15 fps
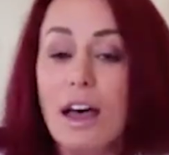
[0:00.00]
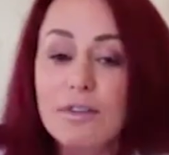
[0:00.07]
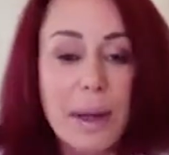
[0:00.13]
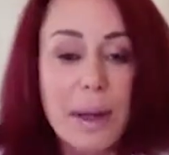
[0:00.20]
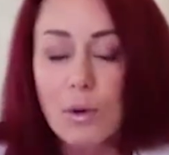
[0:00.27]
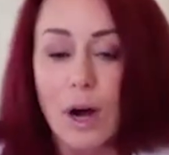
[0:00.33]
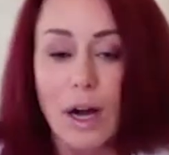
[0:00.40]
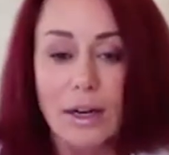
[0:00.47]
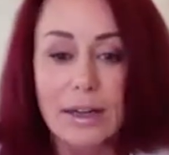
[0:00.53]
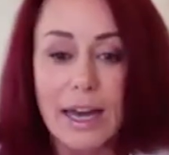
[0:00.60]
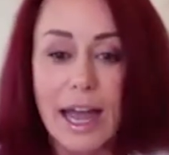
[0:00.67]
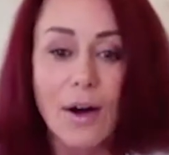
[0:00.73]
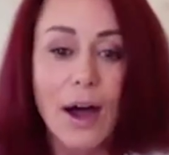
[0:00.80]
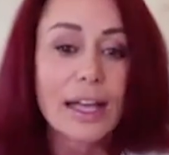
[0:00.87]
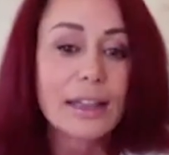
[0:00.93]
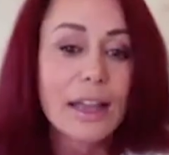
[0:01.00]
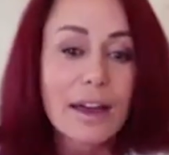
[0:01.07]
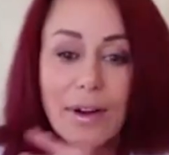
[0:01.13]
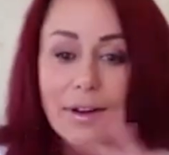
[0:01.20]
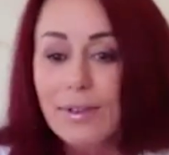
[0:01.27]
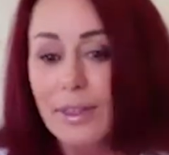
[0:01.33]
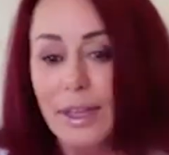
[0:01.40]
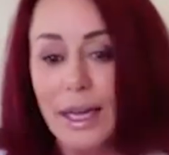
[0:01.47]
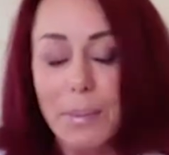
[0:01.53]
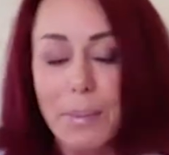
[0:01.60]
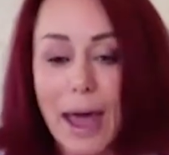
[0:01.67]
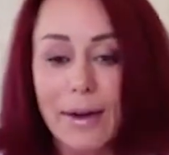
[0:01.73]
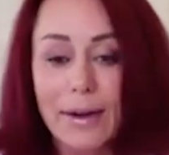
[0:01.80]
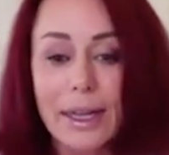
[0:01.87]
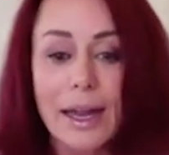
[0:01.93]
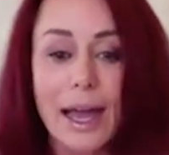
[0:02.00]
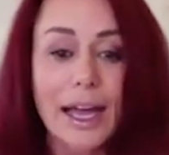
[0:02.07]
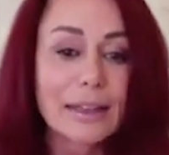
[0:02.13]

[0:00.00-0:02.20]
Love my work now. I love everything about it.